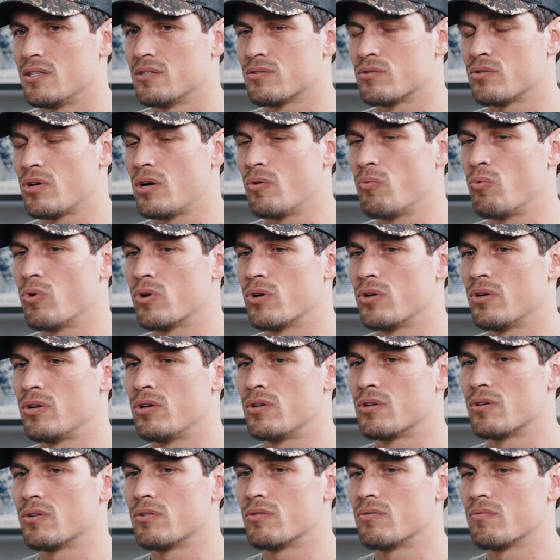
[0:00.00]
So I
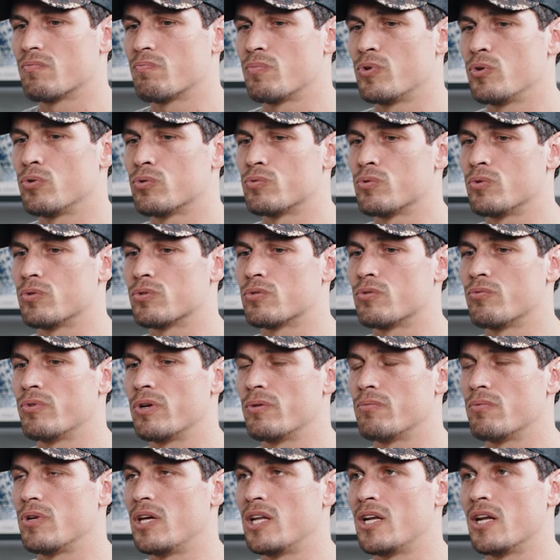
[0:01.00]
wanted Puresport to
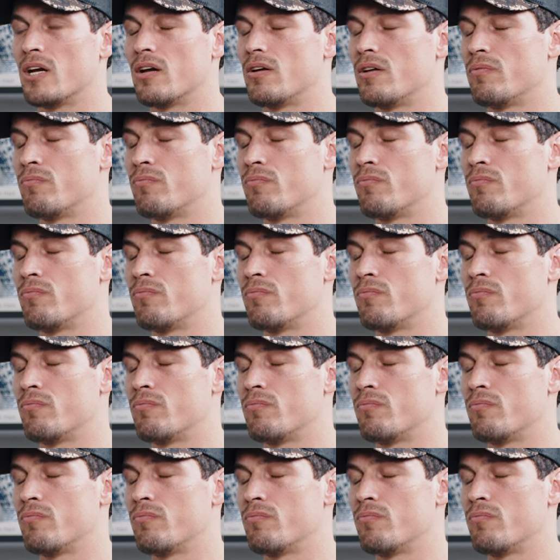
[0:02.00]
re- and, I,